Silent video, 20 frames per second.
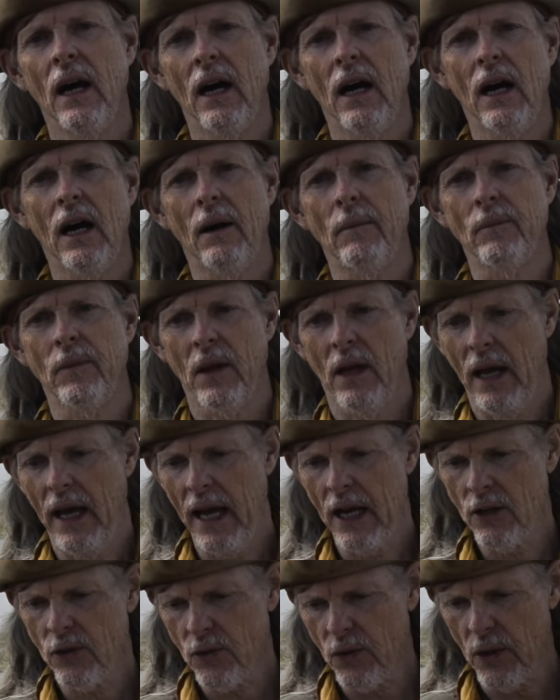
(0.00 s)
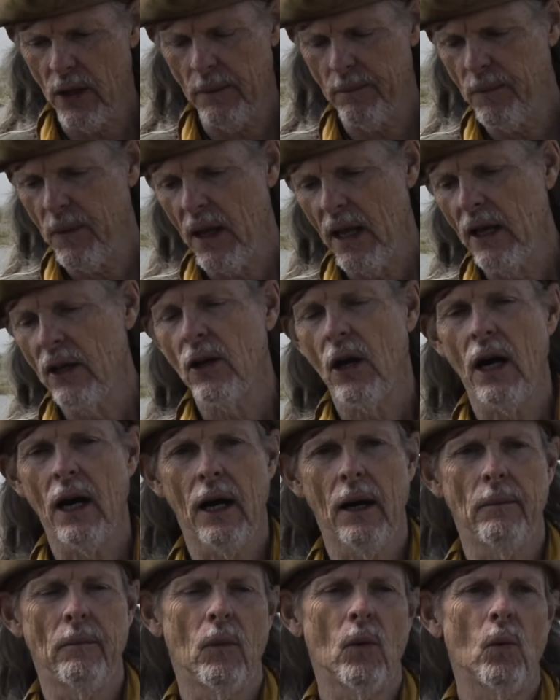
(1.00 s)
um, extra
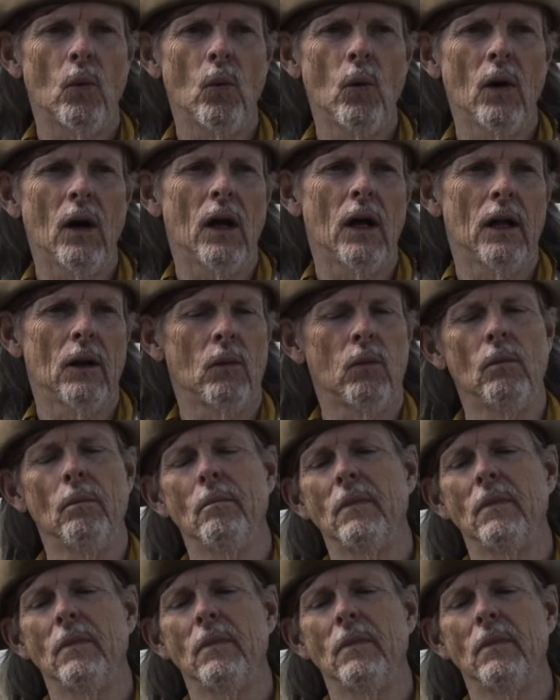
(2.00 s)
um, uh,